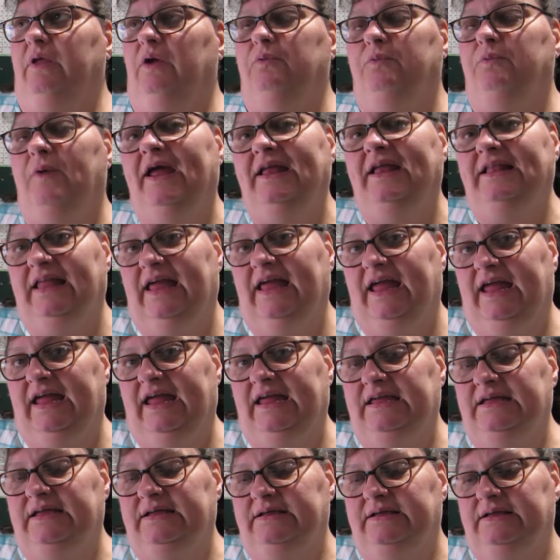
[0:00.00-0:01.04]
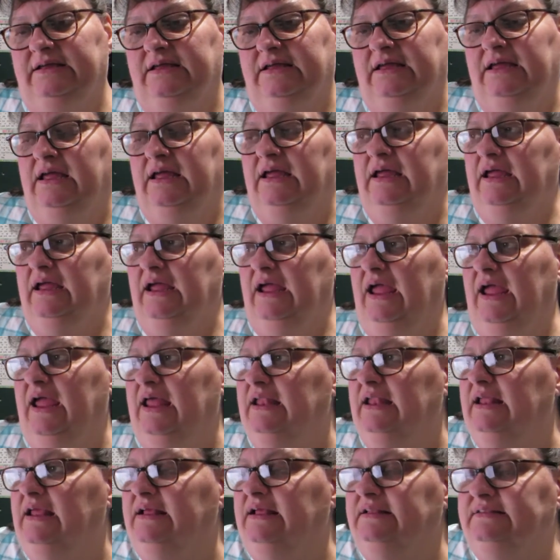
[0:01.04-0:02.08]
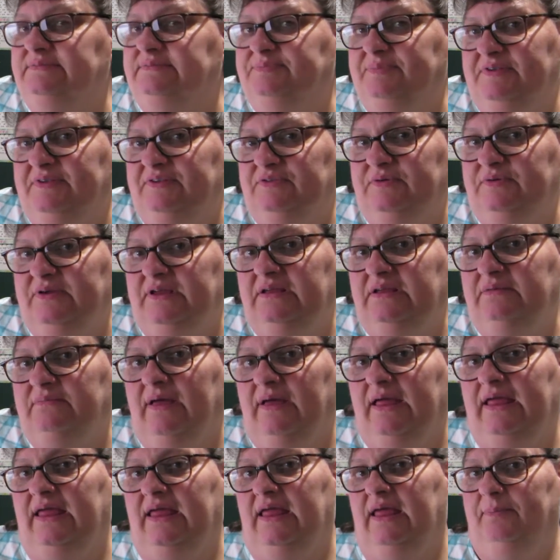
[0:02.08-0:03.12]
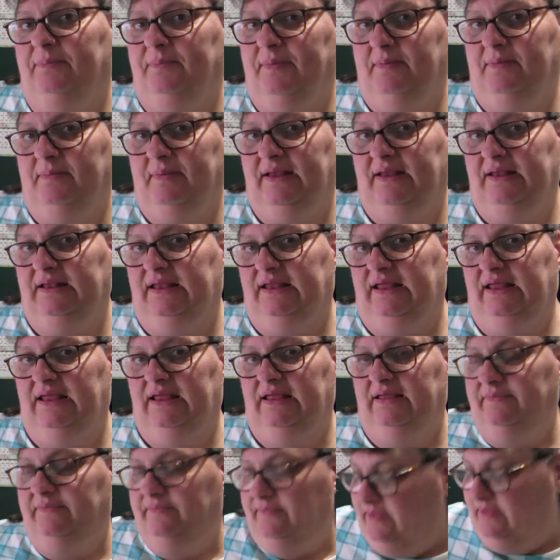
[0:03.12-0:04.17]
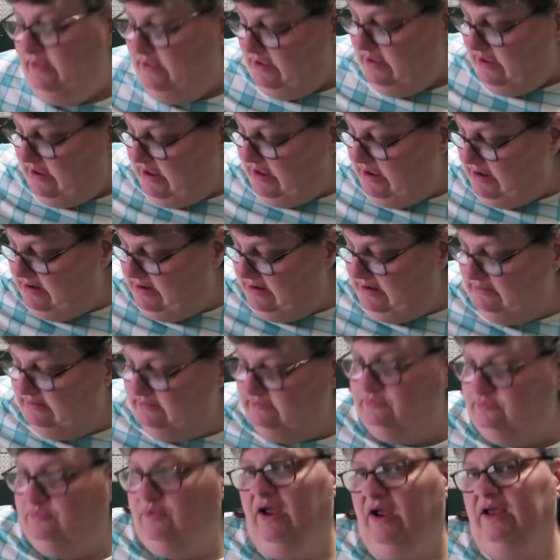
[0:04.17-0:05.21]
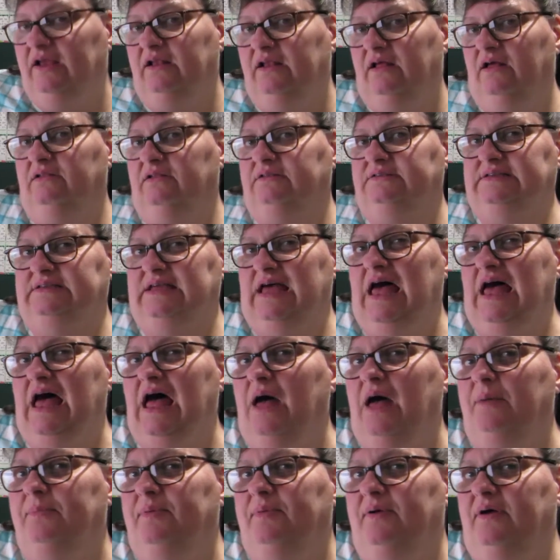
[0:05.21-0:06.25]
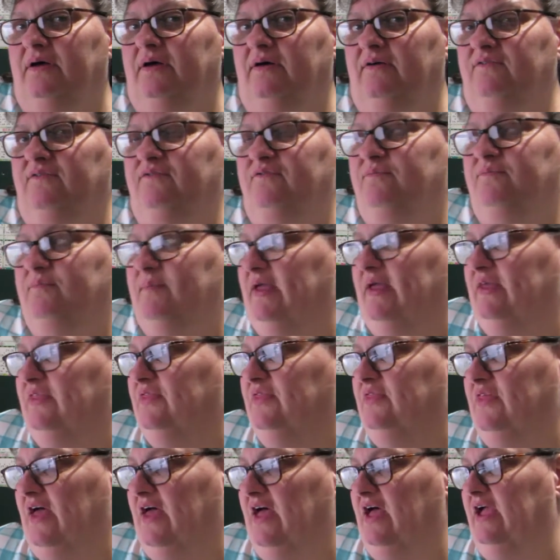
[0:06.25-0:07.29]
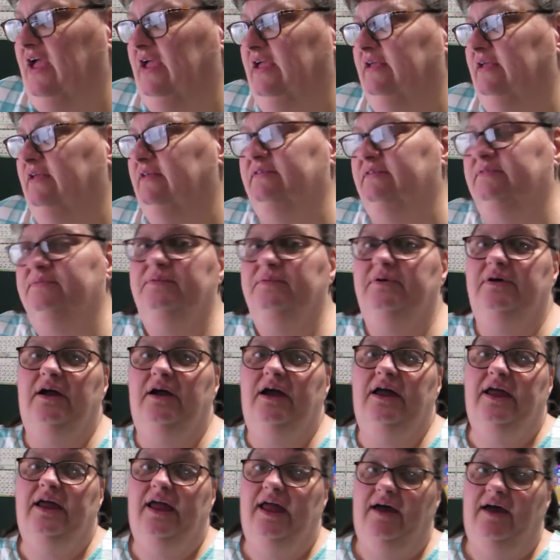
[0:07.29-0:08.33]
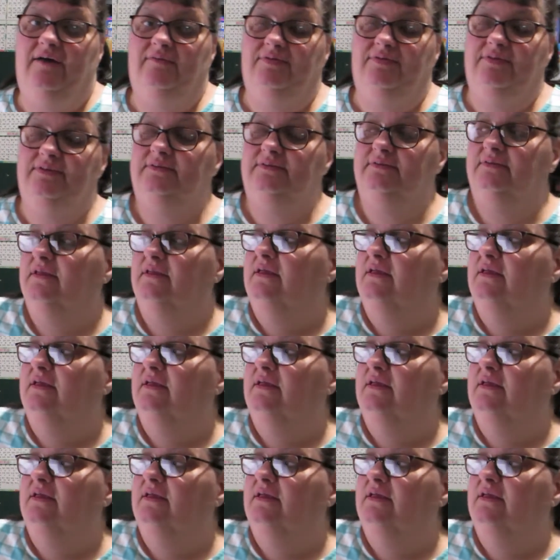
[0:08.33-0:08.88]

right leg and it's between my hip and my knee and it's right on top of my thigh is where I have the,